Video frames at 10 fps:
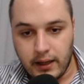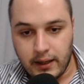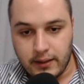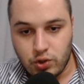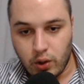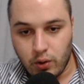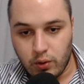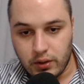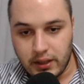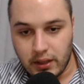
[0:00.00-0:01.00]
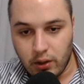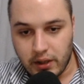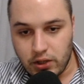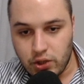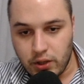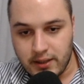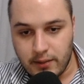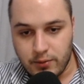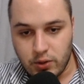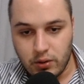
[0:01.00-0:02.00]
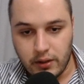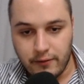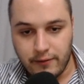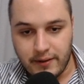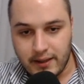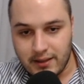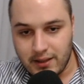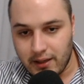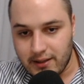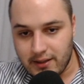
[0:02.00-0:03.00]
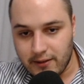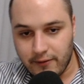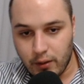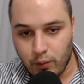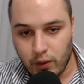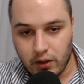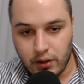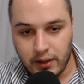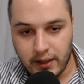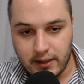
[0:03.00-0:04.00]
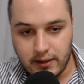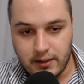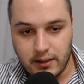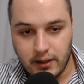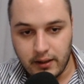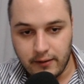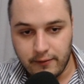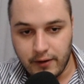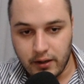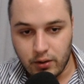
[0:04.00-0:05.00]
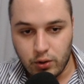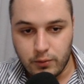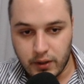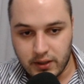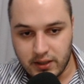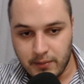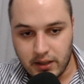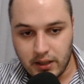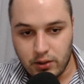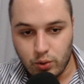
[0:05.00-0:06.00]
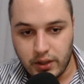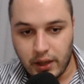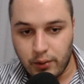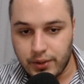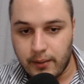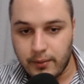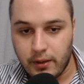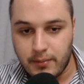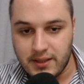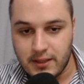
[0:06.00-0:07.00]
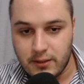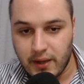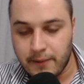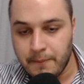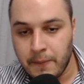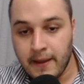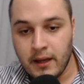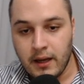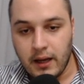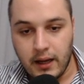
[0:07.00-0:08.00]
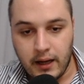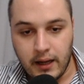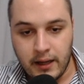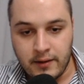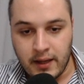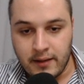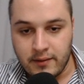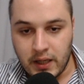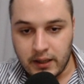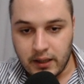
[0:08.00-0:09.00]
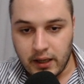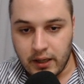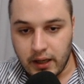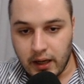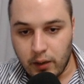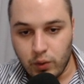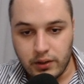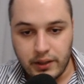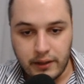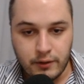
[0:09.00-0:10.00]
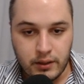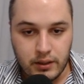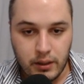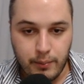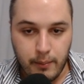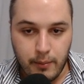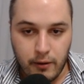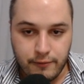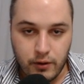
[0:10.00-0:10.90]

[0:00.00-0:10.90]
So the location is absolutely fantastic. It's a very well connected, very good proximity to downtown and Business Bay. And the entire area will definitely pop off